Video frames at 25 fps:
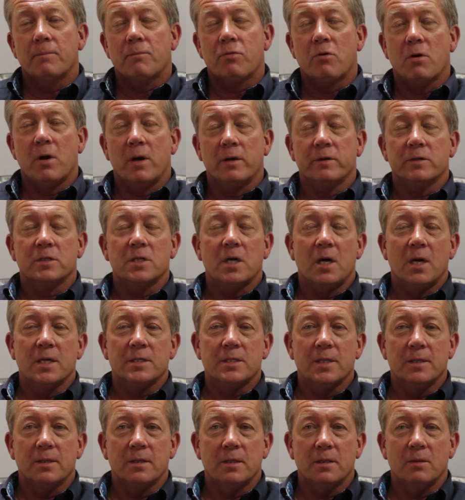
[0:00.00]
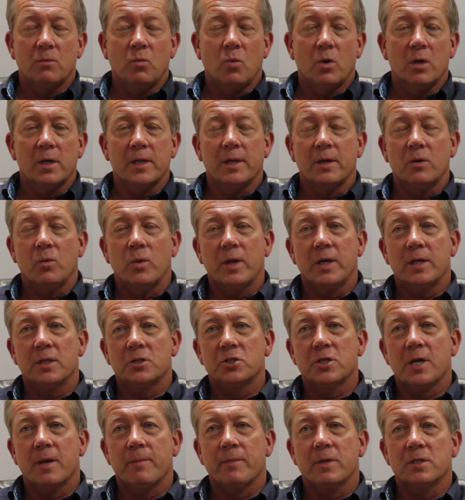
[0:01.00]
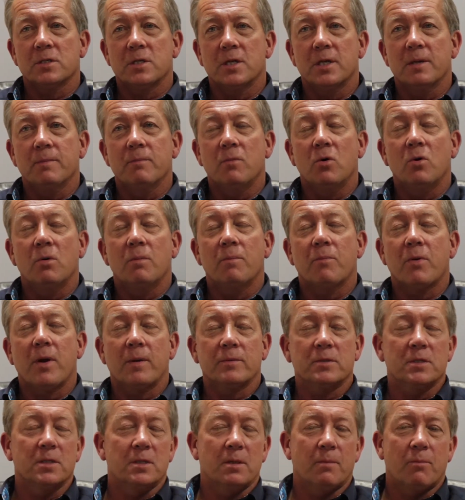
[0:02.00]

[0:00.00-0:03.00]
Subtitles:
prioritising and wanting to win the Champions League more perhaps than the